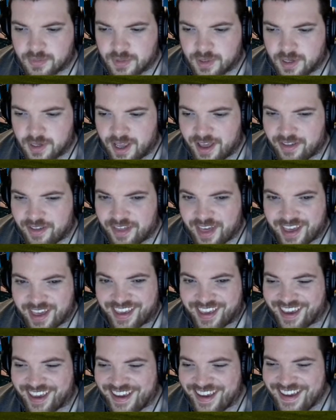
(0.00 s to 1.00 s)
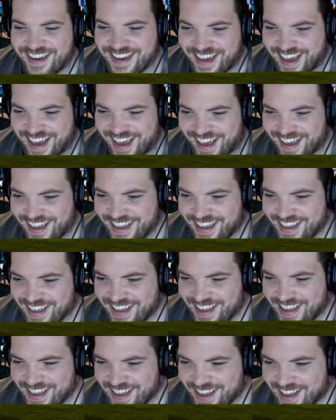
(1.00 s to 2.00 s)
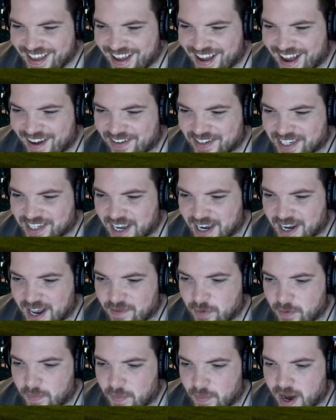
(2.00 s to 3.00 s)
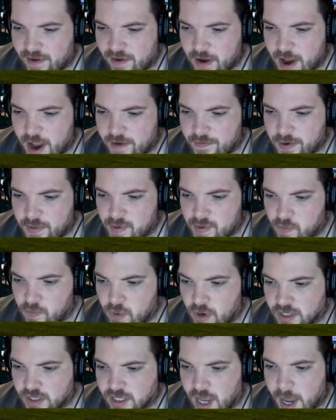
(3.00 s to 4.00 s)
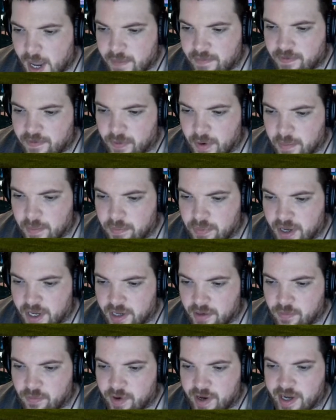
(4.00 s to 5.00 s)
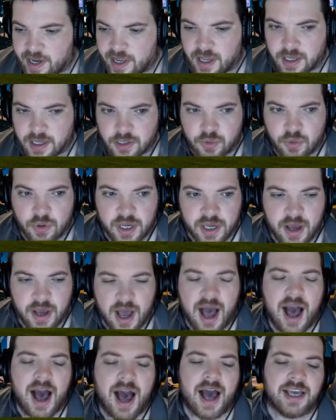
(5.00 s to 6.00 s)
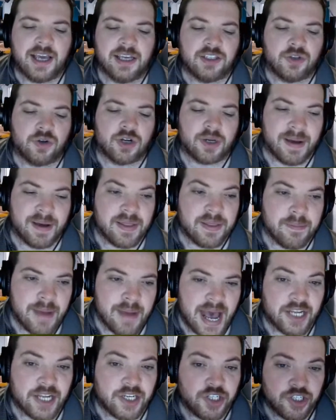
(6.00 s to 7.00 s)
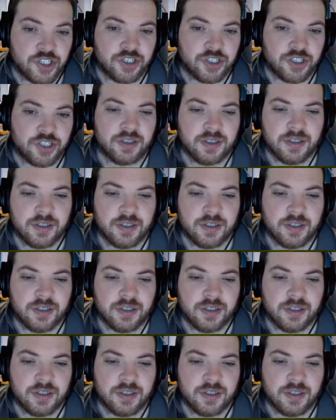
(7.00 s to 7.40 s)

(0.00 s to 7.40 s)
Yeah, thank you. I was saying everyone was hyped for it, but it really is he's talking about the match.